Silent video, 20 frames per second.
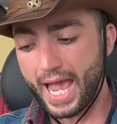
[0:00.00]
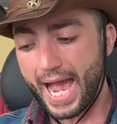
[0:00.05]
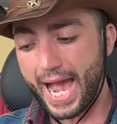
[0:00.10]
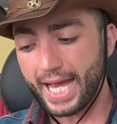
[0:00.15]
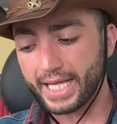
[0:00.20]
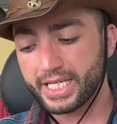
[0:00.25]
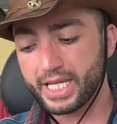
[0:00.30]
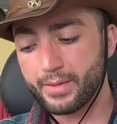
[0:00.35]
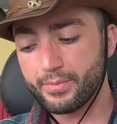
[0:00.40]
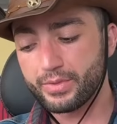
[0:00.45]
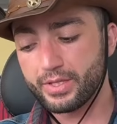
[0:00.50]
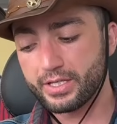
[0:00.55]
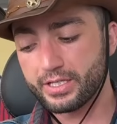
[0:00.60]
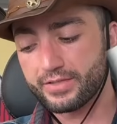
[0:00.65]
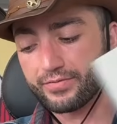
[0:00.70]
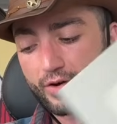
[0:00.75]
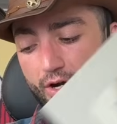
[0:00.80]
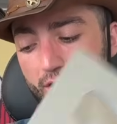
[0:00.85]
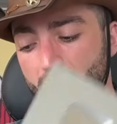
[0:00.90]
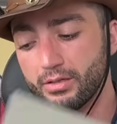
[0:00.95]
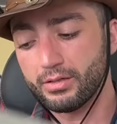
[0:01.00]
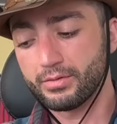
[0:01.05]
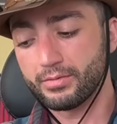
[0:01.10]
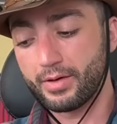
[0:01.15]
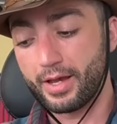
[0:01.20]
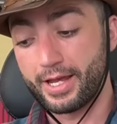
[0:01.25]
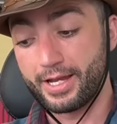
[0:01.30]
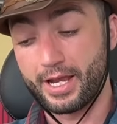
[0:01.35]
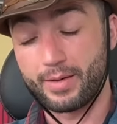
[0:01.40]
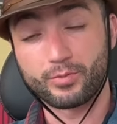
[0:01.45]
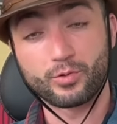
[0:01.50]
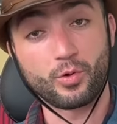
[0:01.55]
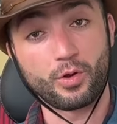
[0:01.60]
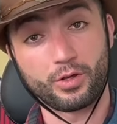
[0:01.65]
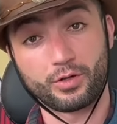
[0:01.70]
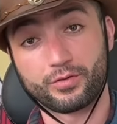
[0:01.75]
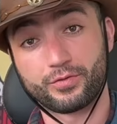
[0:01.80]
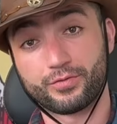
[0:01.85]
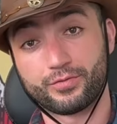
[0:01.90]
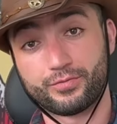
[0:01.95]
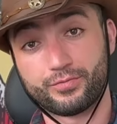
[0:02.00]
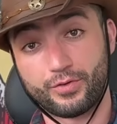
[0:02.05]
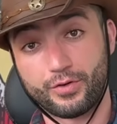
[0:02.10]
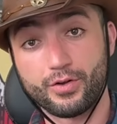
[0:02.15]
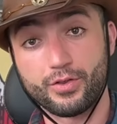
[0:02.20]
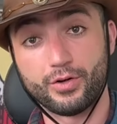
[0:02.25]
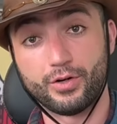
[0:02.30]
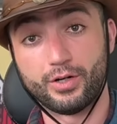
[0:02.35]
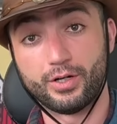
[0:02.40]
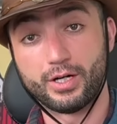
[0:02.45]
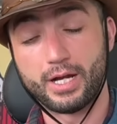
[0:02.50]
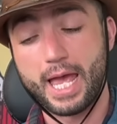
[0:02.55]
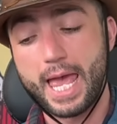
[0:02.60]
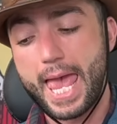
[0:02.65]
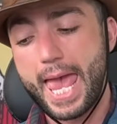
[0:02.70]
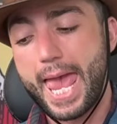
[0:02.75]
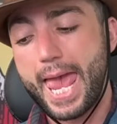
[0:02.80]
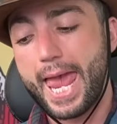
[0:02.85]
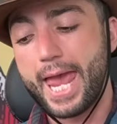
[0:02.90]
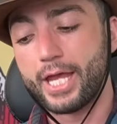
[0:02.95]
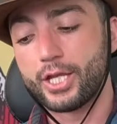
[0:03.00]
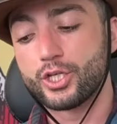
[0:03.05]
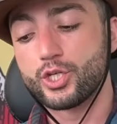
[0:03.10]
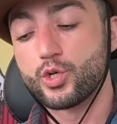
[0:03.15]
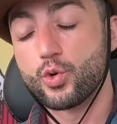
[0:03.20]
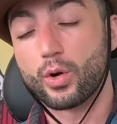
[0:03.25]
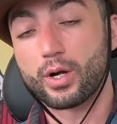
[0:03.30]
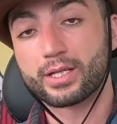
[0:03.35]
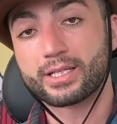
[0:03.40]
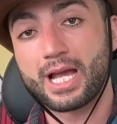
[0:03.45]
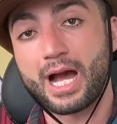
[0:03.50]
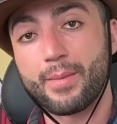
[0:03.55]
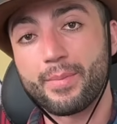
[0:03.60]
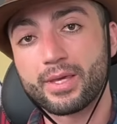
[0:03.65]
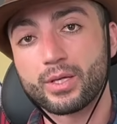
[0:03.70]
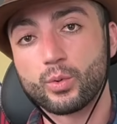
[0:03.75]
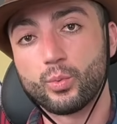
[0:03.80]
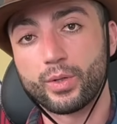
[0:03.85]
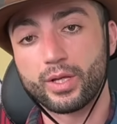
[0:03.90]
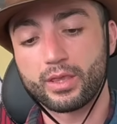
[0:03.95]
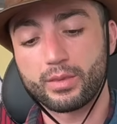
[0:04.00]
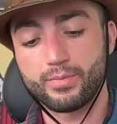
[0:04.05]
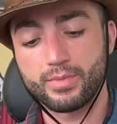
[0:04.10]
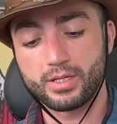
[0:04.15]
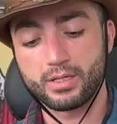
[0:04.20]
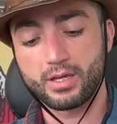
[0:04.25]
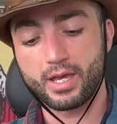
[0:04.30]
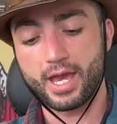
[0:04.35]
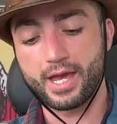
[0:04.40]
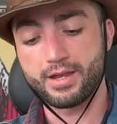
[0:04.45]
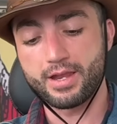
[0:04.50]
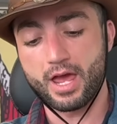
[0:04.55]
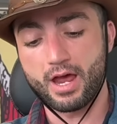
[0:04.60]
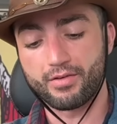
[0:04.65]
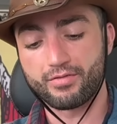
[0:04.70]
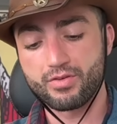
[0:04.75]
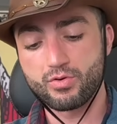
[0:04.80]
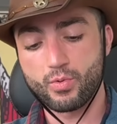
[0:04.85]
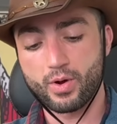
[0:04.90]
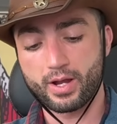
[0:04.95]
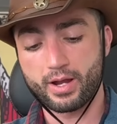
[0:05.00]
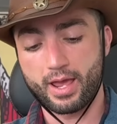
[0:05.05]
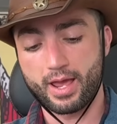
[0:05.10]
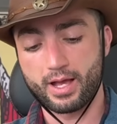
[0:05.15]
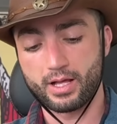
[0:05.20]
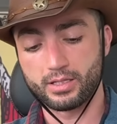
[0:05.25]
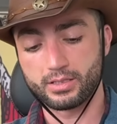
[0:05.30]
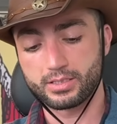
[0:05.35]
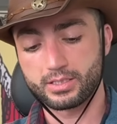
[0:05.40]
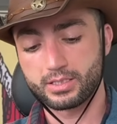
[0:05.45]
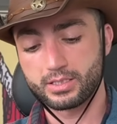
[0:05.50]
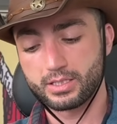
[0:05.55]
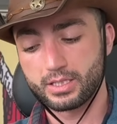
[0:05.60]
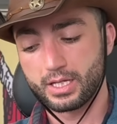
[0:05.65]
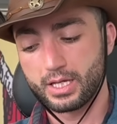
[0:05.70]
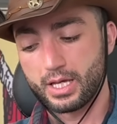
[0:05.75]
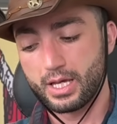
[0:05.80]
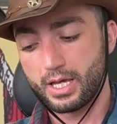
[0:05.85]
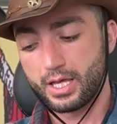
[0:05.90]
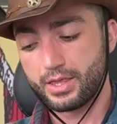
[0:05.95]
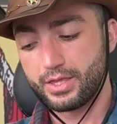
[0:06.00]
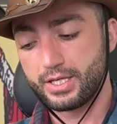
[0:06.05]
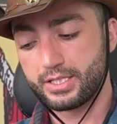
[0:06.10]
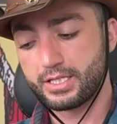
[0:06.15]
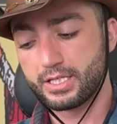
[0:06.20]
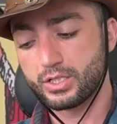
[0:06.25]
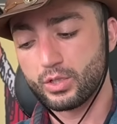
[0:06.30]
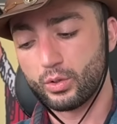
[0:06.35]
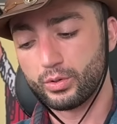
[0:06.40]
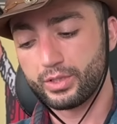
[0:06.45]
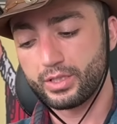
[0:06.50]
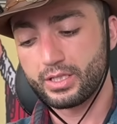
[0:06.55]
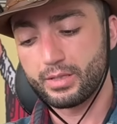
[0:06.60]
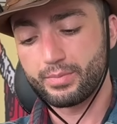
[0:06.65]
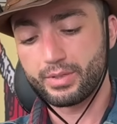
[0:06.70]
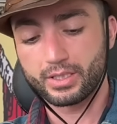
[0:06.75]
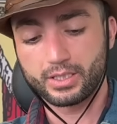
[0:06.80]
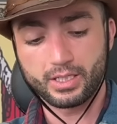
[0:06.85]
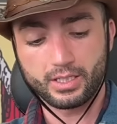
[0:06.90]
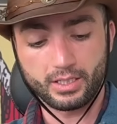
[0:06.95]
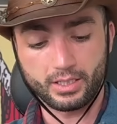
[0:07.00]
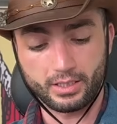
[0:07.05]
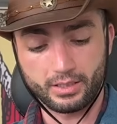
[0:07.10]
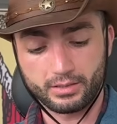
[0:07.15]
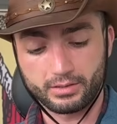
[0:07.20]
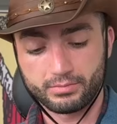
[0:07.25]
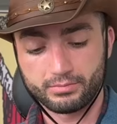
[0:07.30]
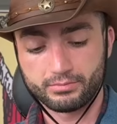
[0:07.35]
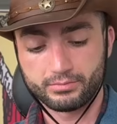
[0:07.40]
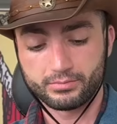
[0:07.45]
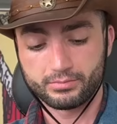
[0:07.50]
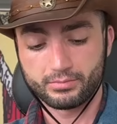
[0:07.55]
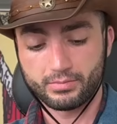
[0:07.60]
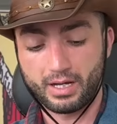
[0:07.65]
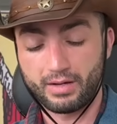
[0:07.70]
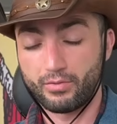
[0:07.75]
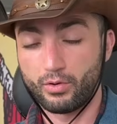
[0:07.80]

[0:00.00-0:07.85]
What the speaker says: I came this far and I'm going further. And you are coming with me and everyone else. This is only the beginning. I've